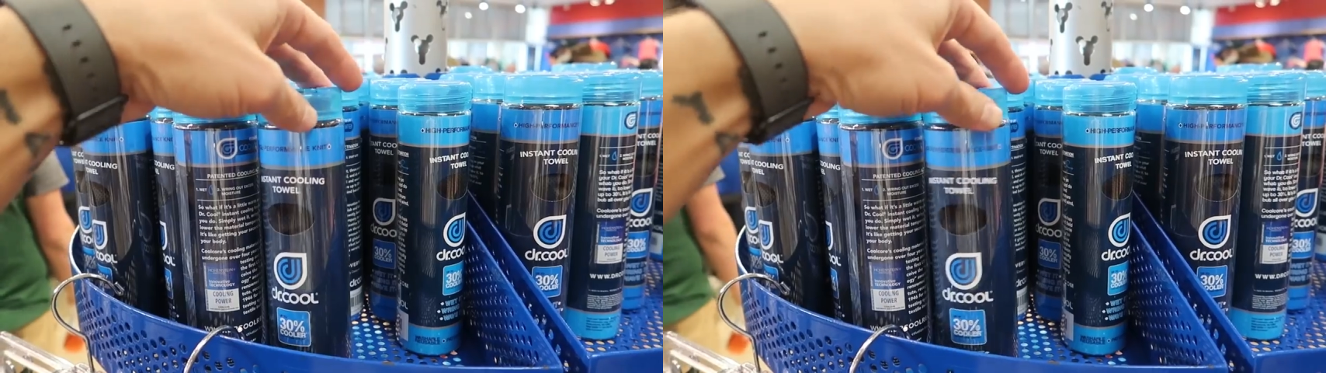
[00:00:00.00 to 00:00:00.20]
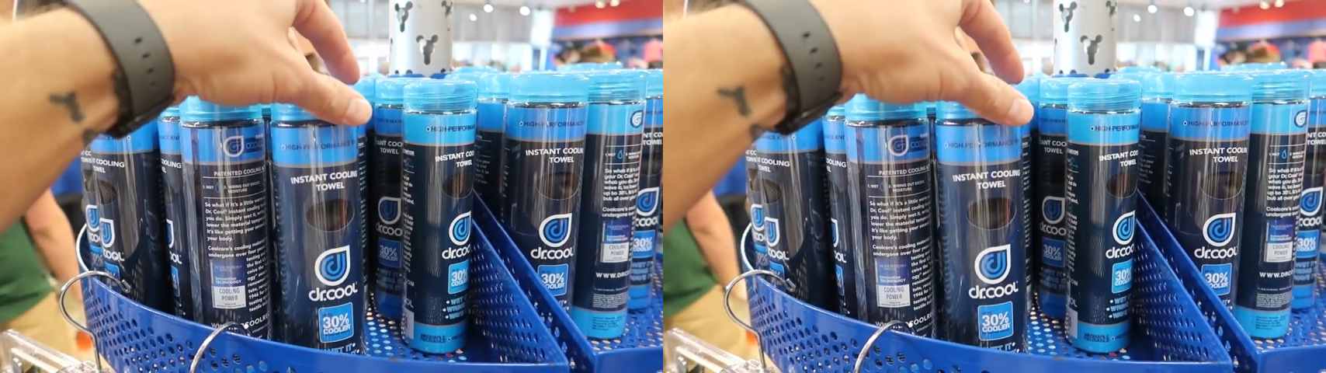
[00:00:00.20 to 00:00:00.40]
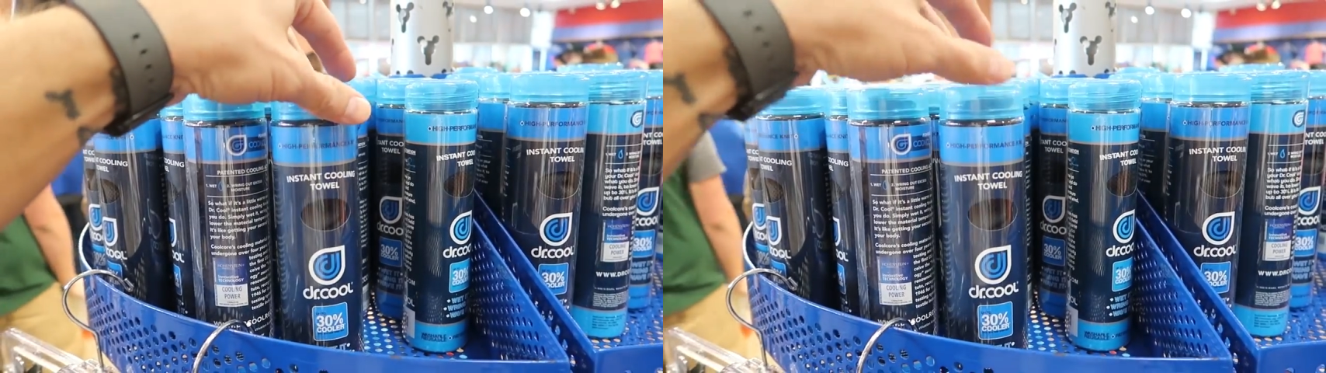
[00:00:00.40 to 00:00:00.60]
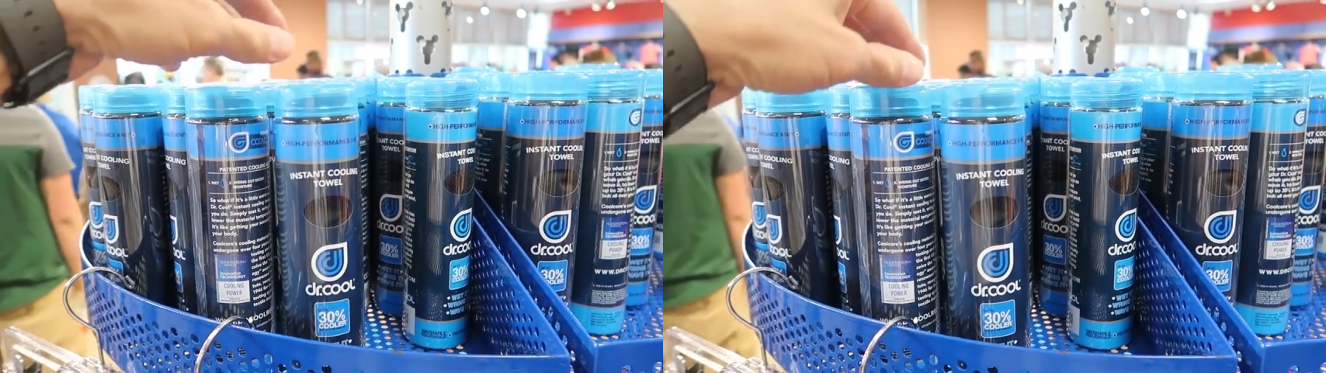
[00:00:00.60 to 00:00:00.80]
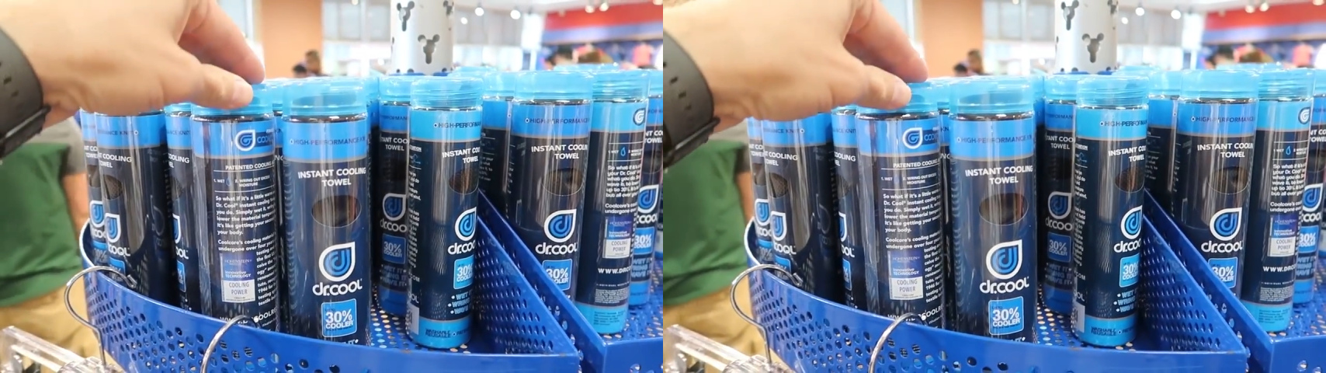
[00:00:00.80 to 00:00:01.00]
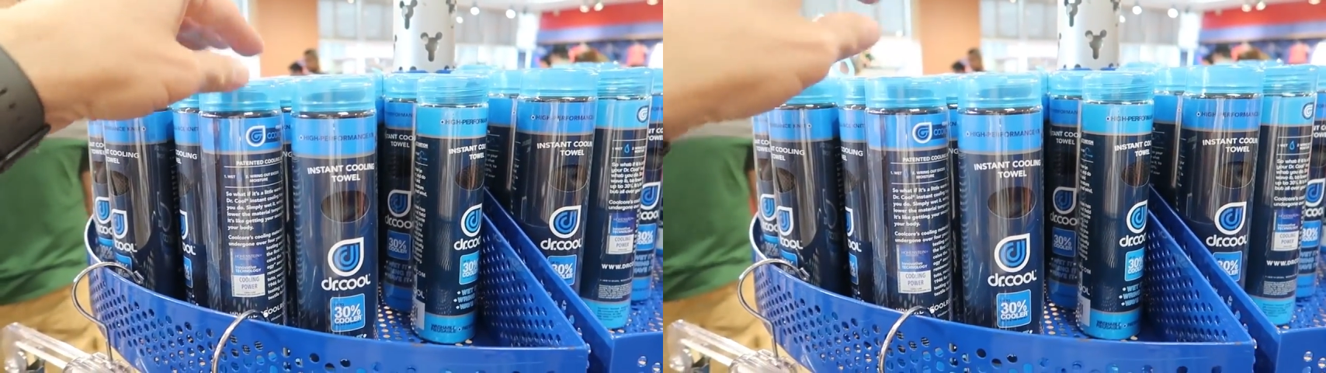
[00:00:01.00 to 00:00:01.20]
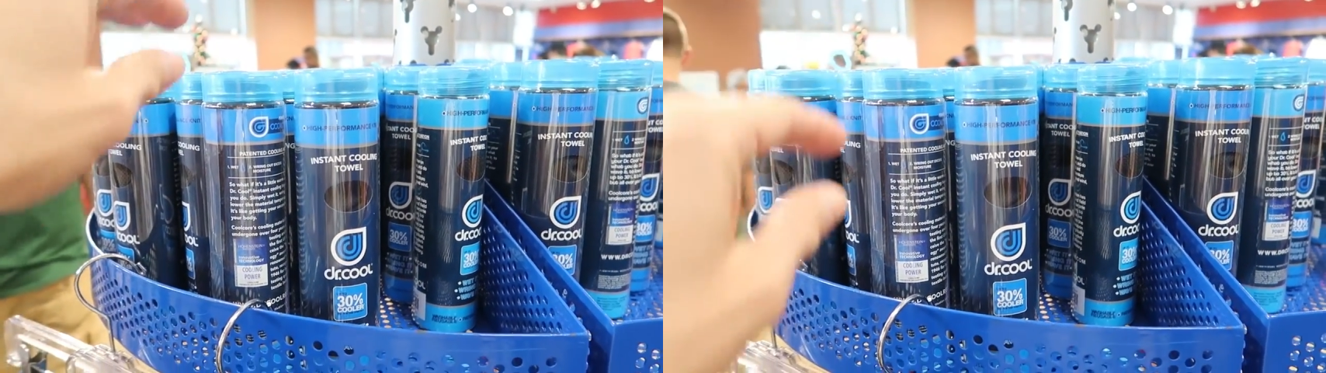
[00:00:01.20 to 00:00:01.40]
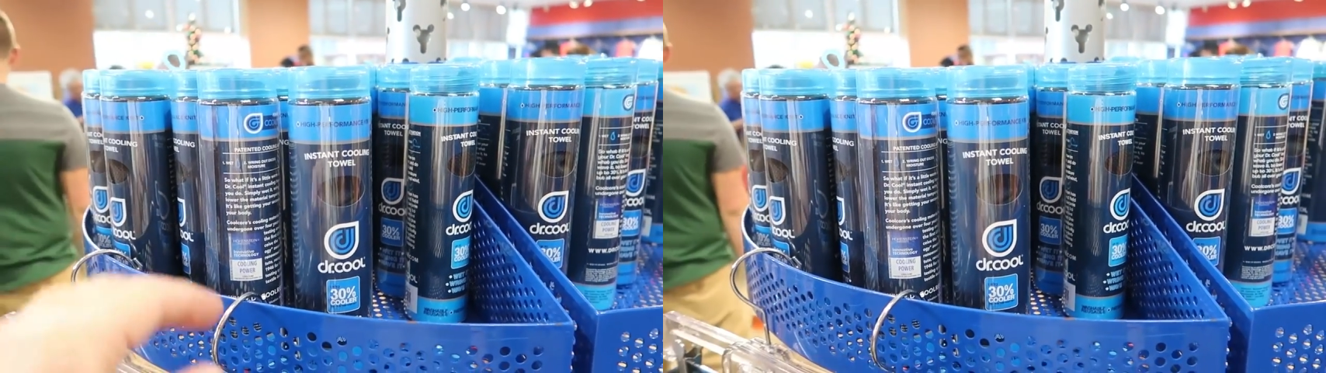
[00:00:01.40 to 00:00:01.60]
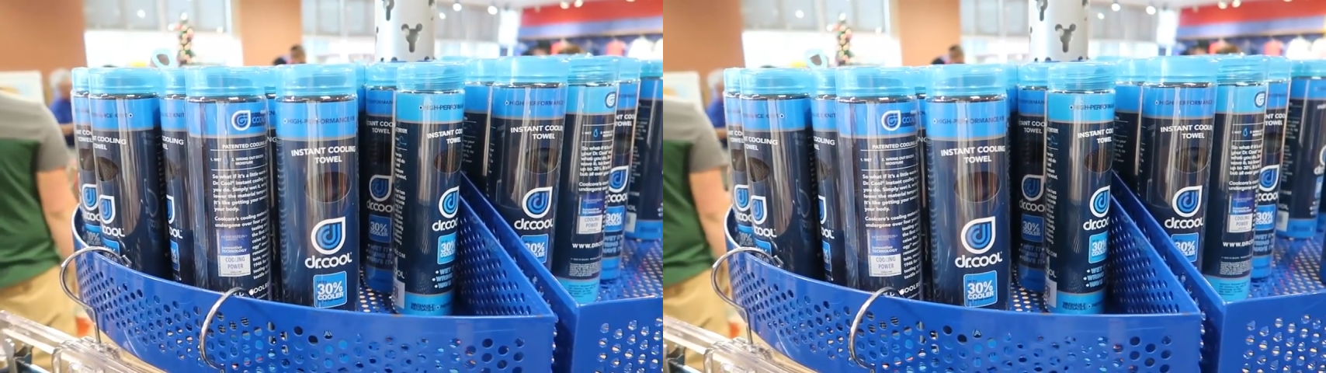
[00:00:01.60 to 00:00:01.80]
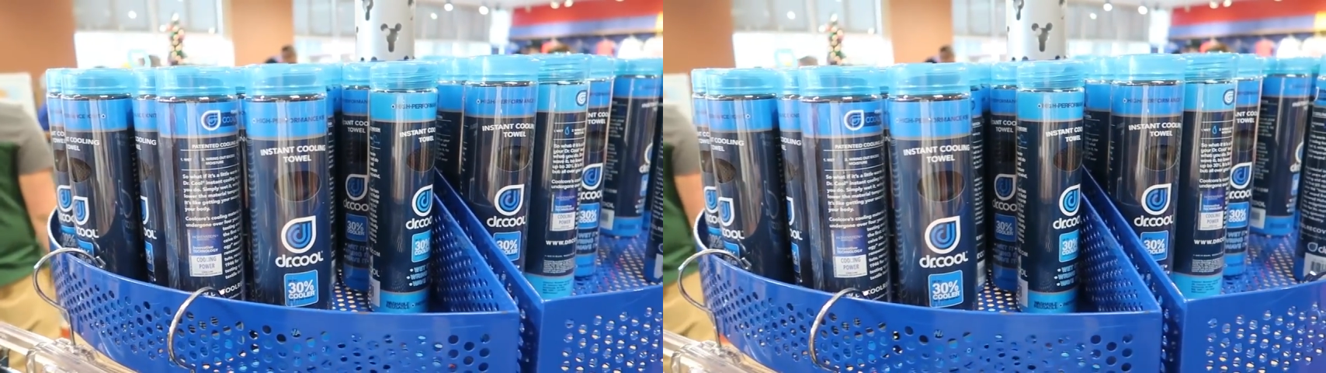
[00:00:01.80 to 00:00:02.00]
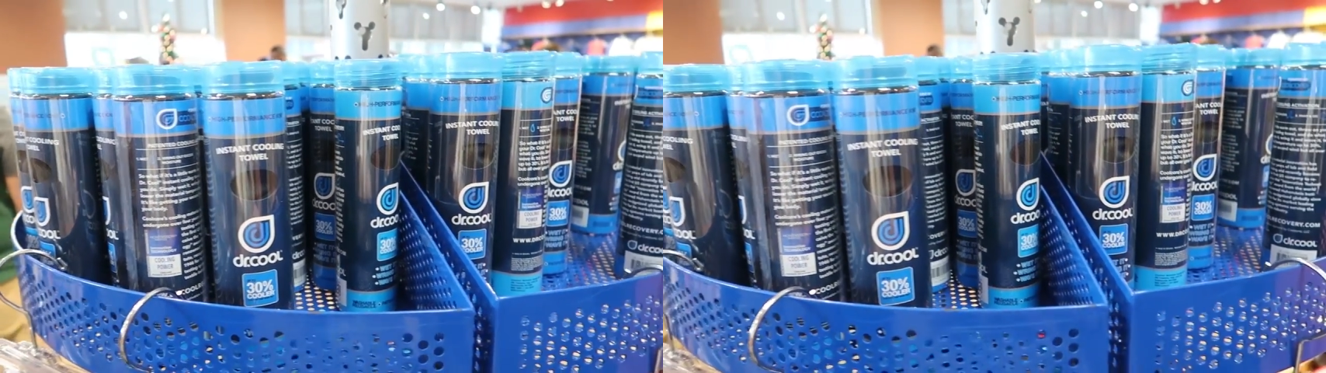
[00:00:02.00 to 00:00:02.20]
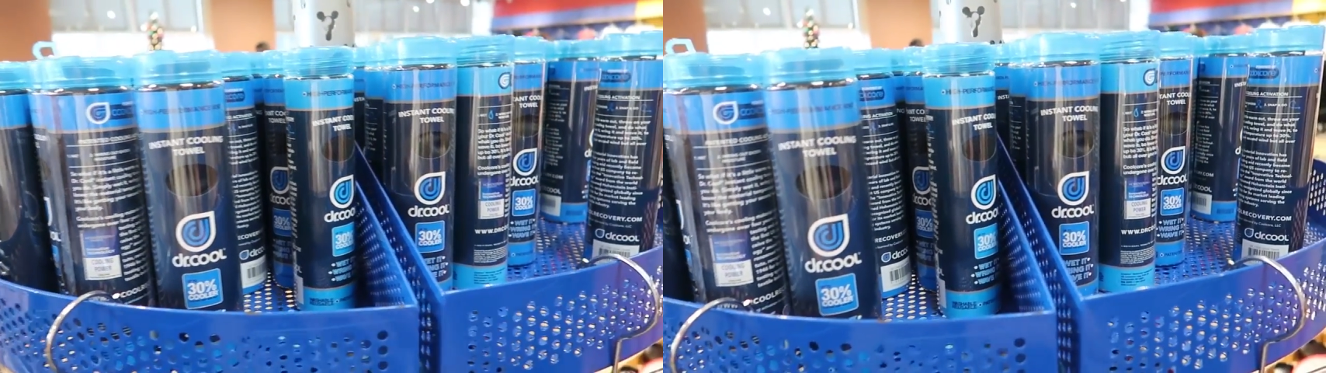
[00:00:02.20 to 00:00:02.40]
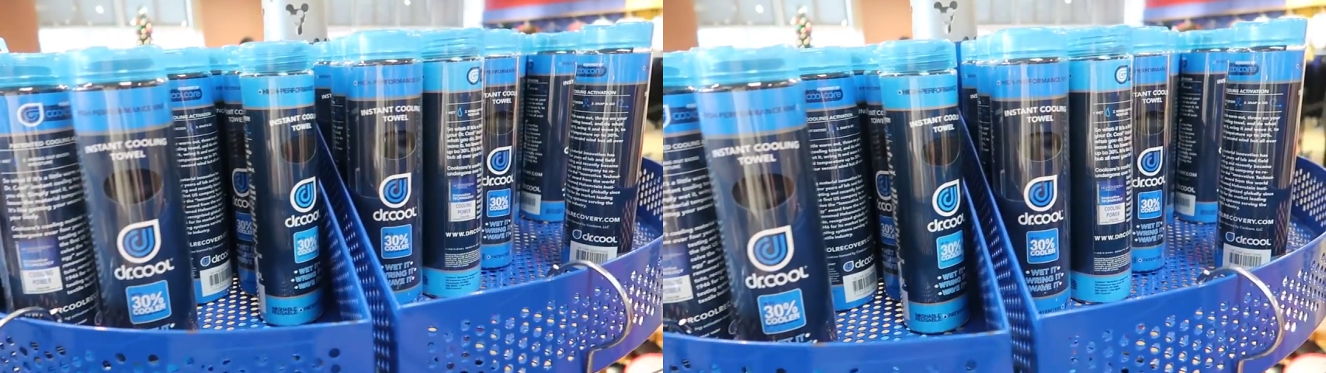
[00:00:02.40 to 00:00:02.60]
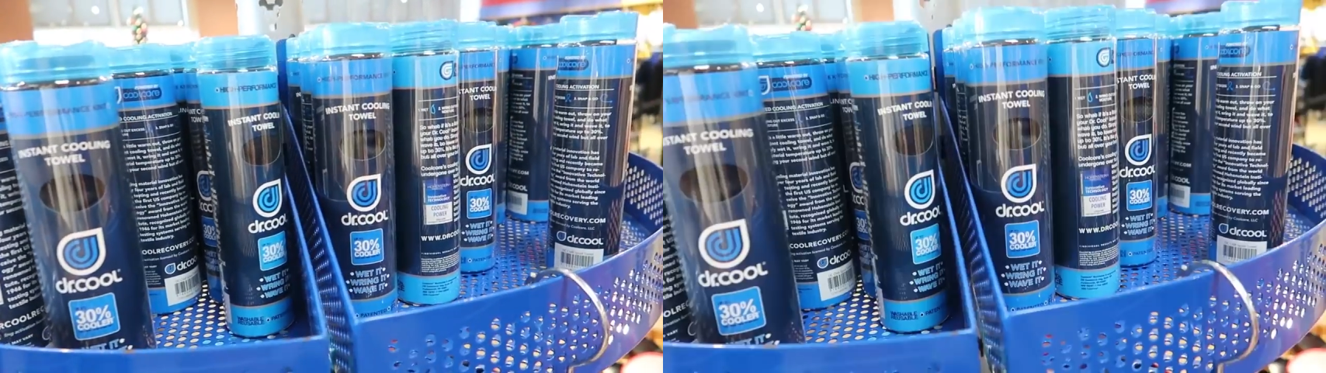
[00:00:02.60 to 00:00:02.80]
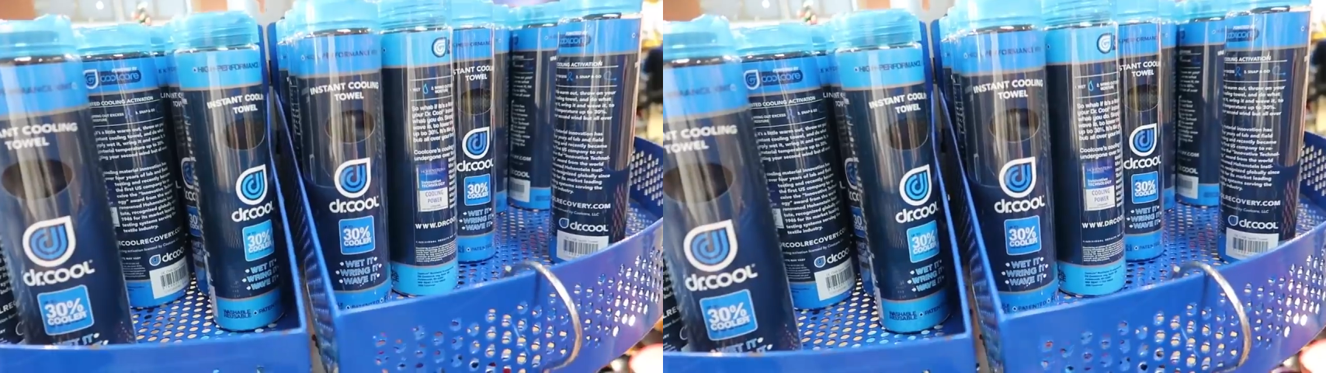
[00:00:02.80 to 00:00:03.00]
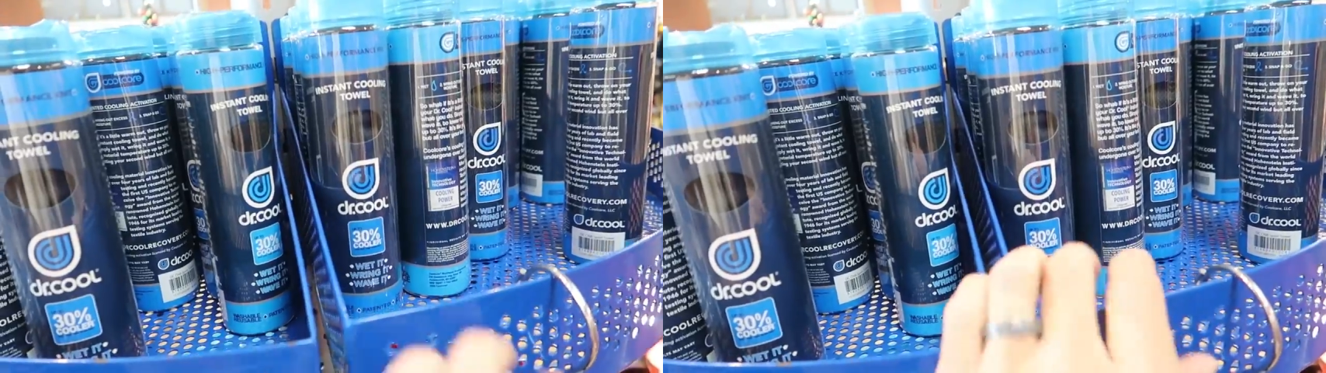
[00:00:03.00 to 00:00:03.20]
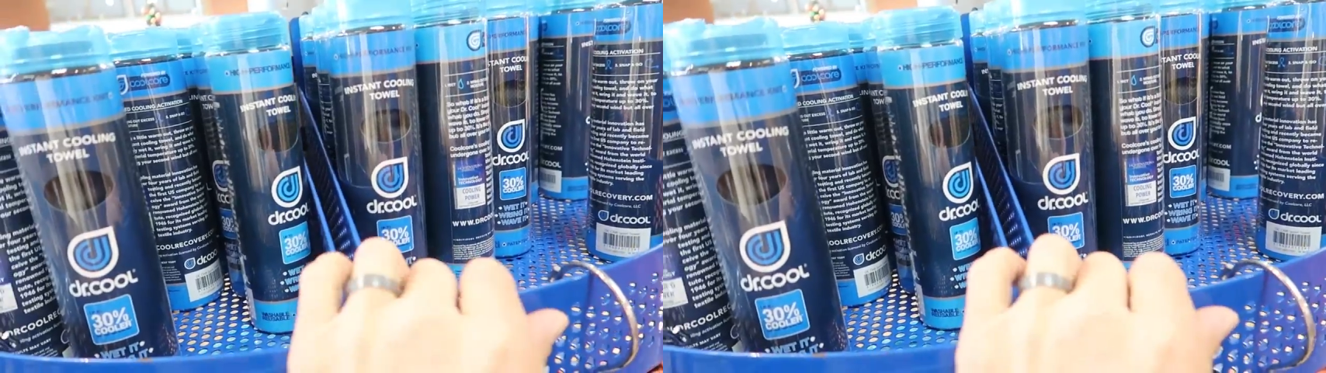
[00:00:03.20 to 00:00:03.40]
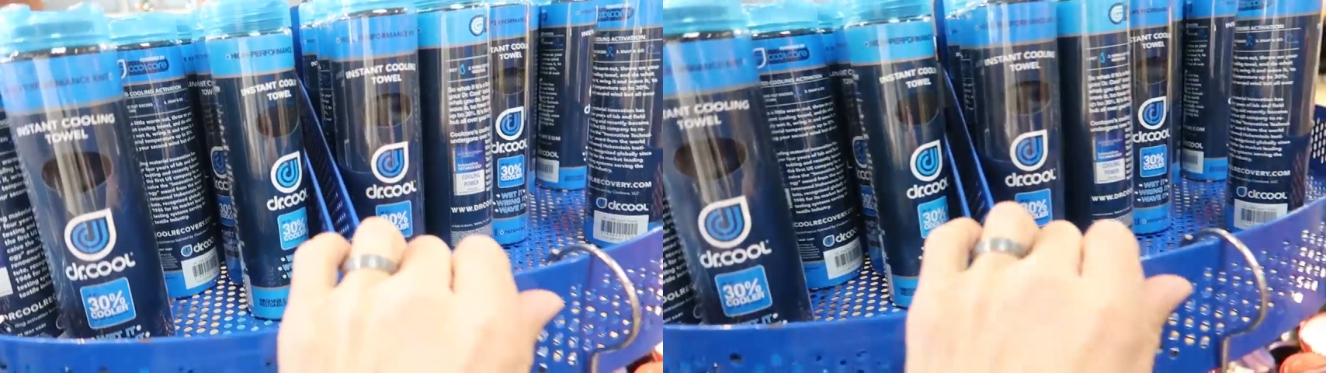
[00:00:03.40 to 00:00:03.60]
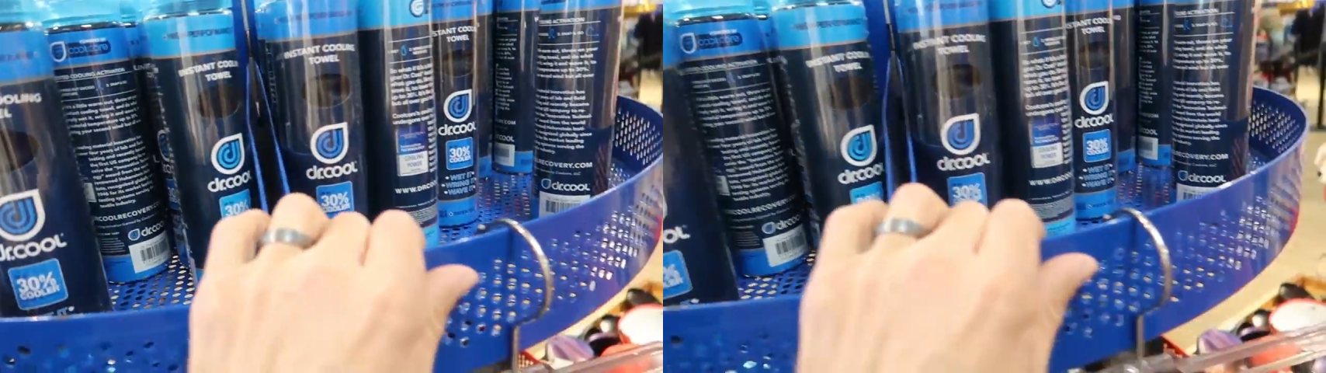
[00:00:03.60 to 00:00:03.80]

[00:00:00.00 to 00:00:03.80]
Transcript: [unreadable: no face in view]